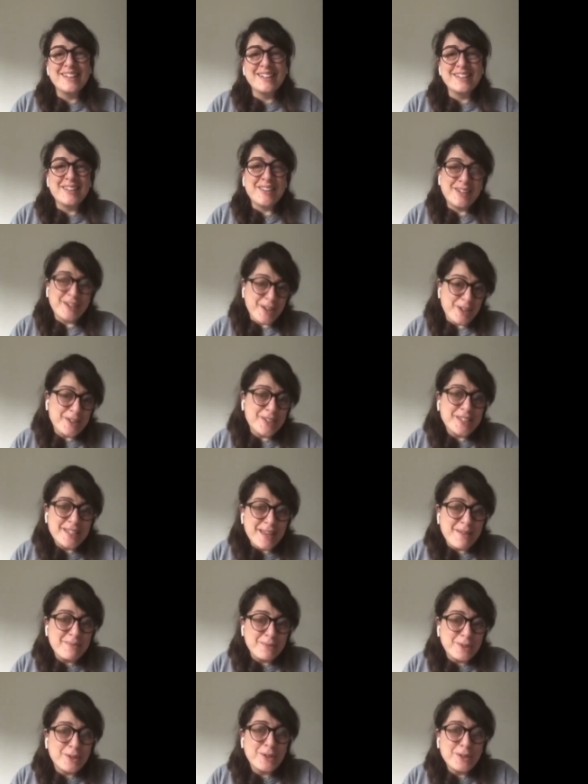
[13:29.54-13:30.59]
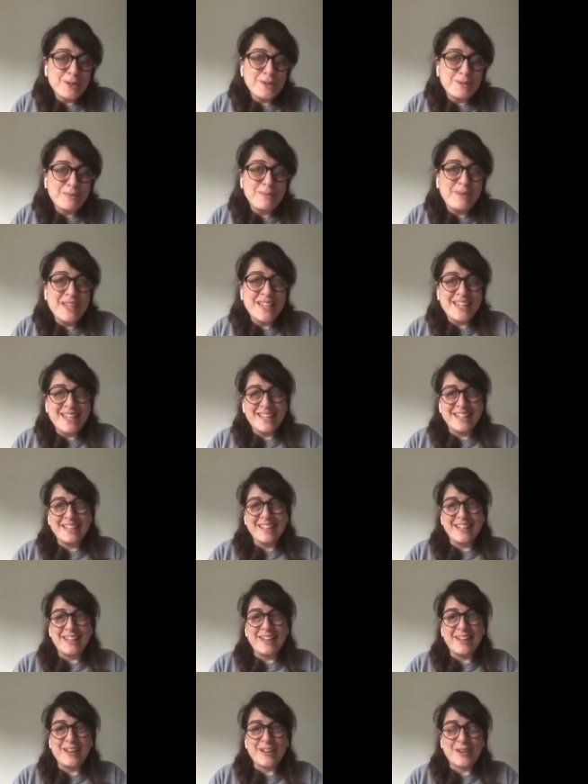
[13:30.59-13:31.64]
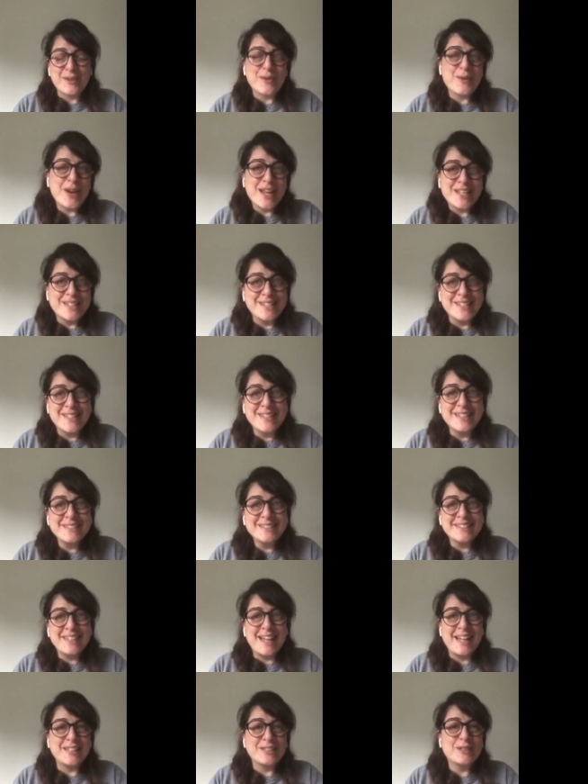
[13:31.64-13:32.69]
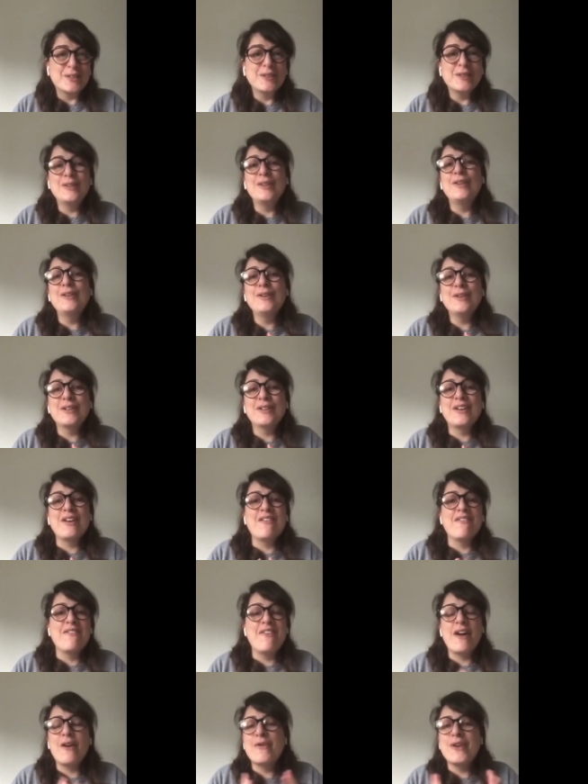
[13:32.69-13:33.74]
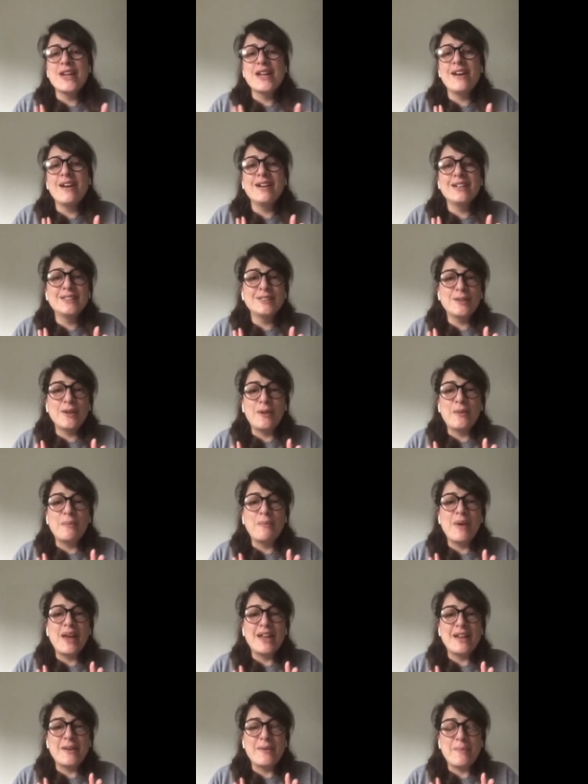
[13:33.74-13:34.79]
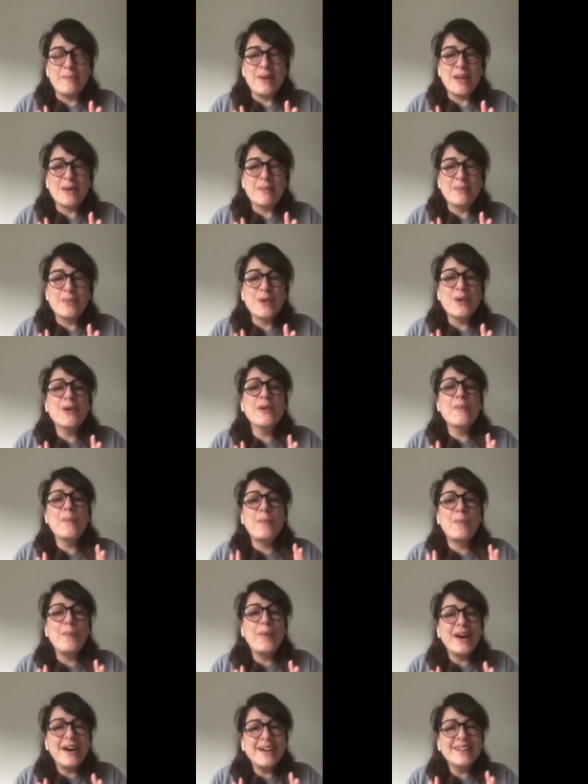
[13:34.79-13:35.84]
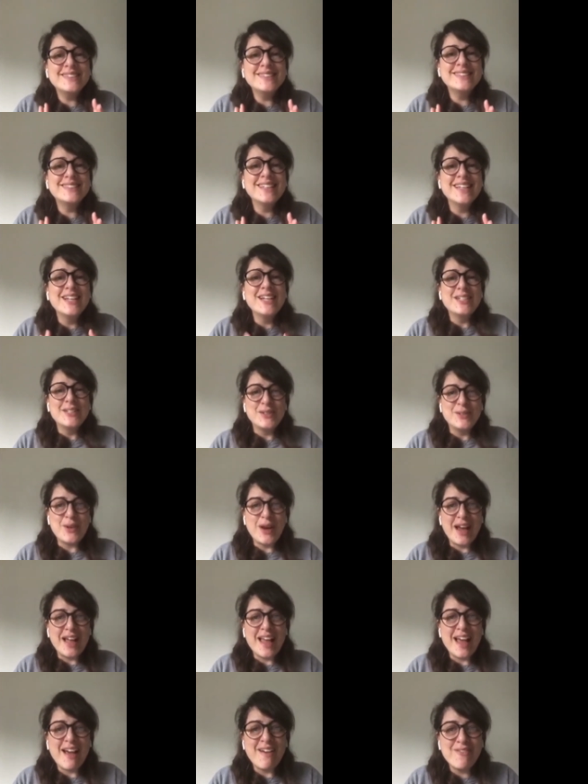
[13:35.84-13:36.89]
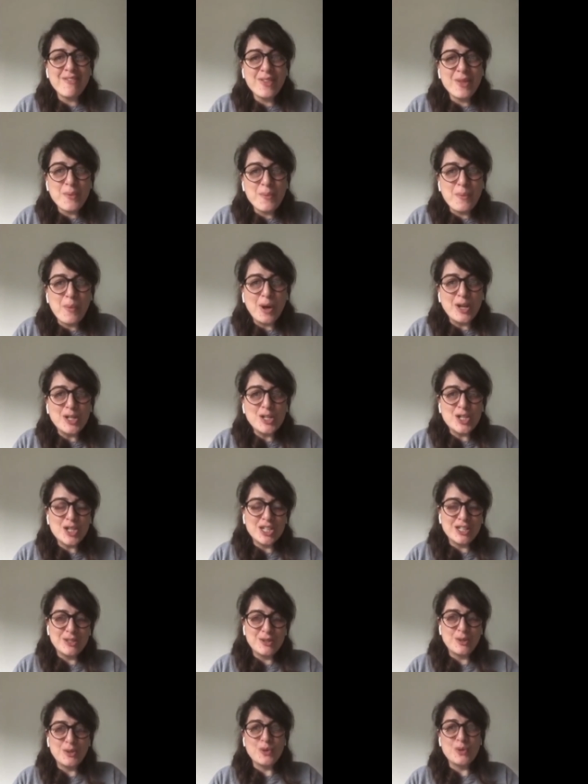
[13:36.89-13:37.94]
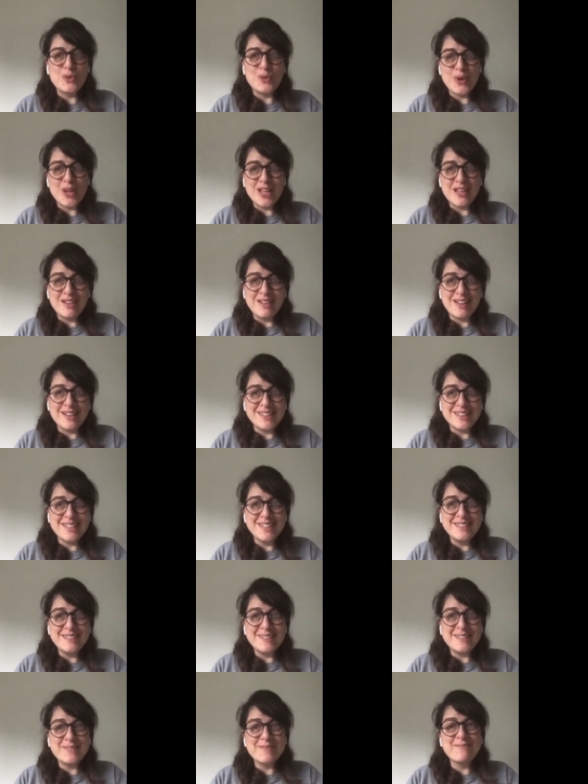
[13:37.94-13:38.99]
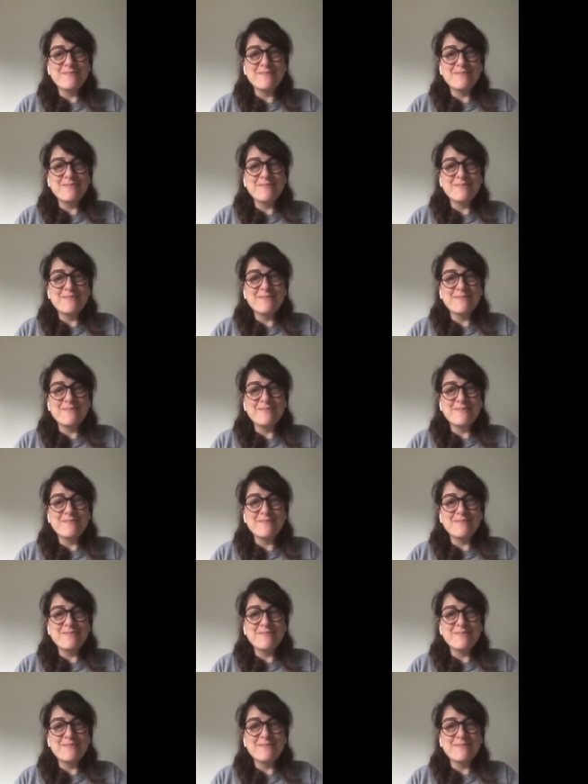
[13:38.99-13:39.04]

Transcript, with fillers: The concept could be uh, crazy and could look very nice on pen and paper, but do I have the budget to realize it?